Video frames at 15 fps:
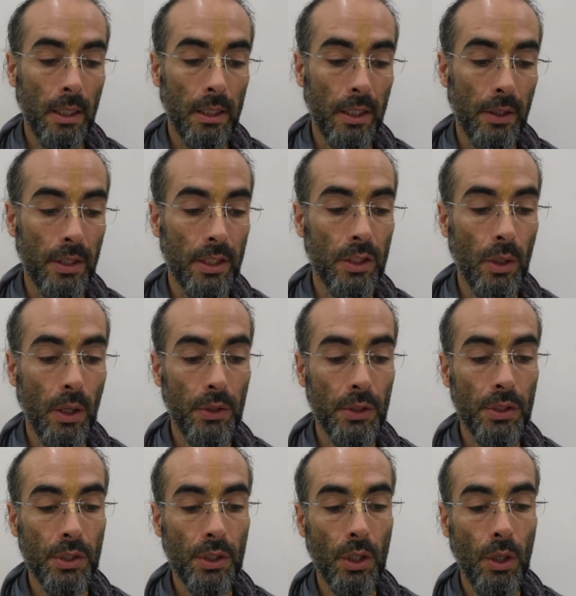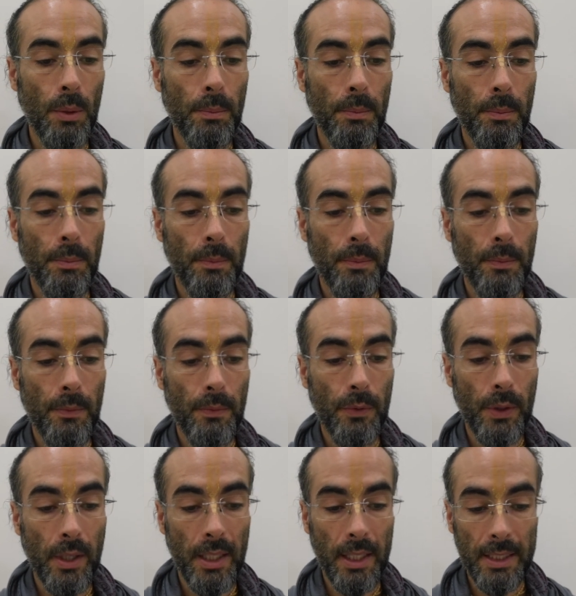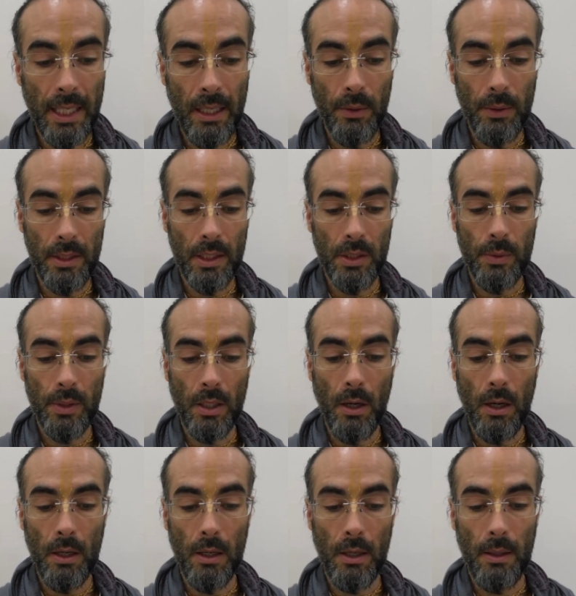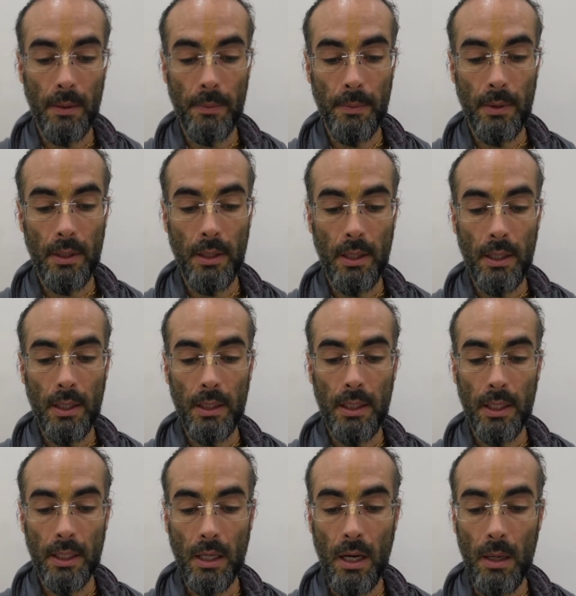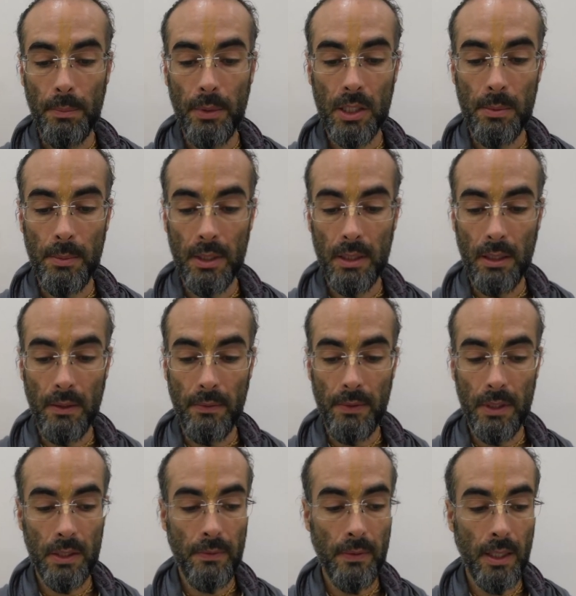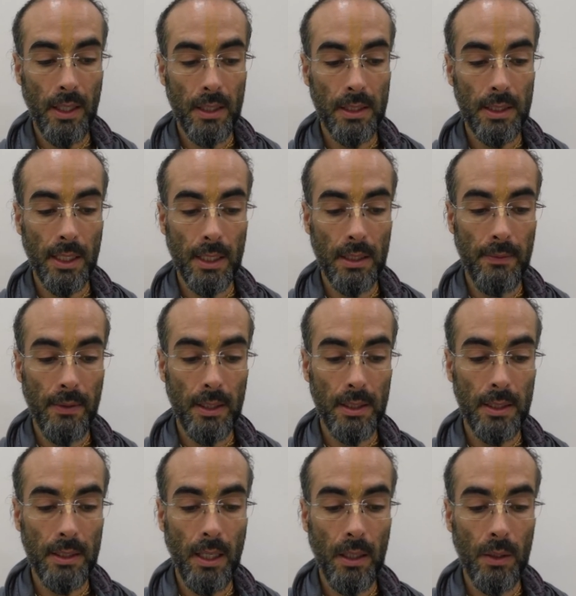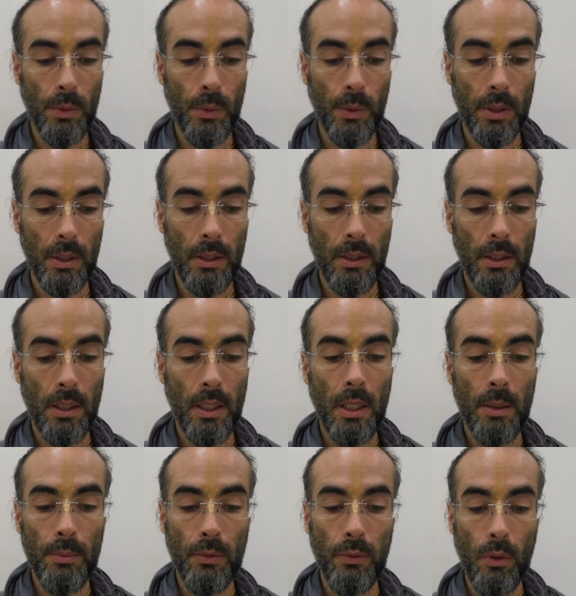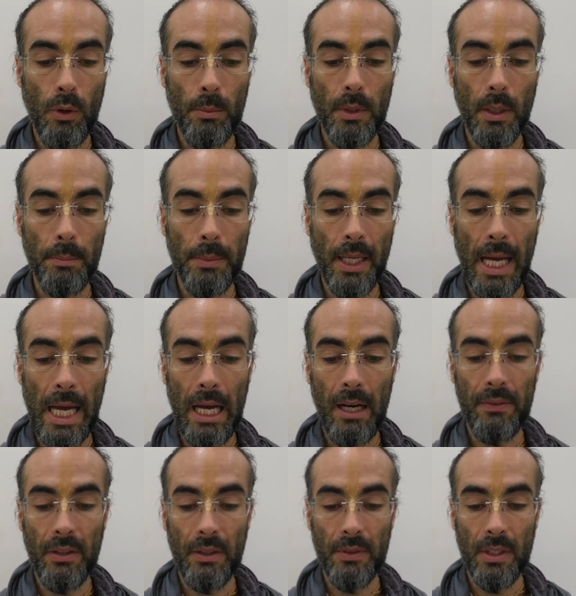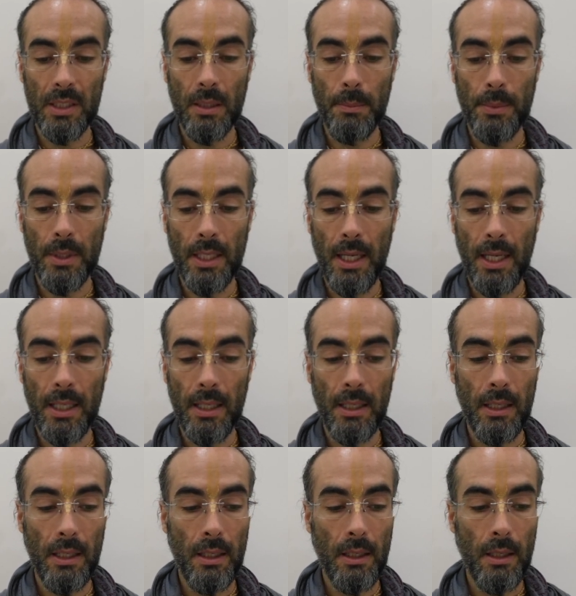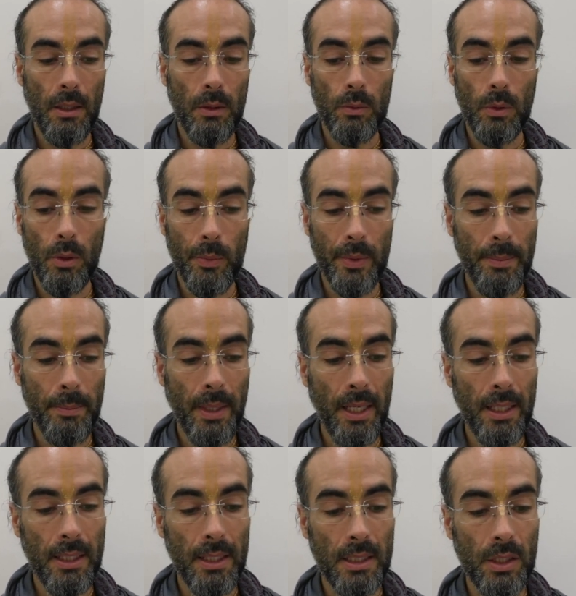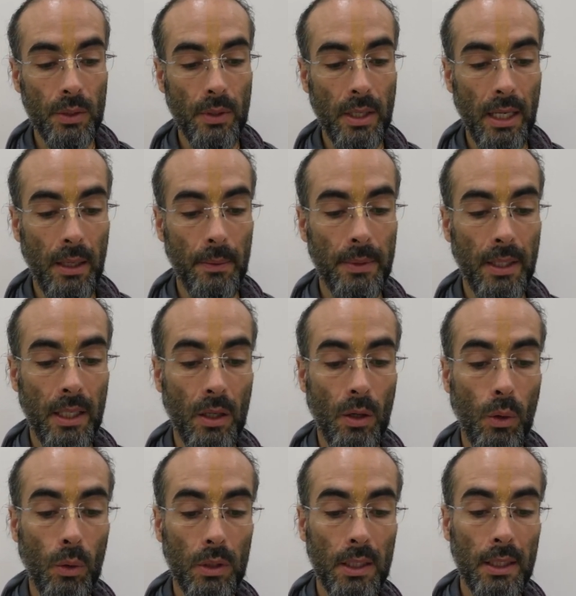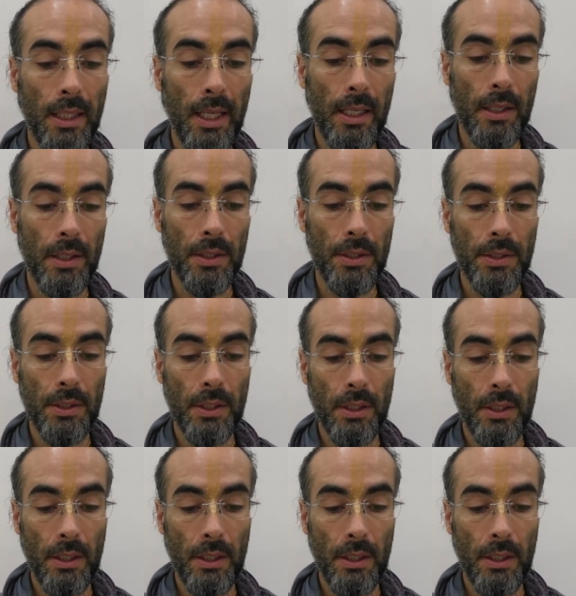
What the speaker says: There is no other scope for any doubt in this regard. The accomplishment of Visvanatha Chakravarti Thakur performed on behalf of the Sampradaya will remain inscribed in golden letters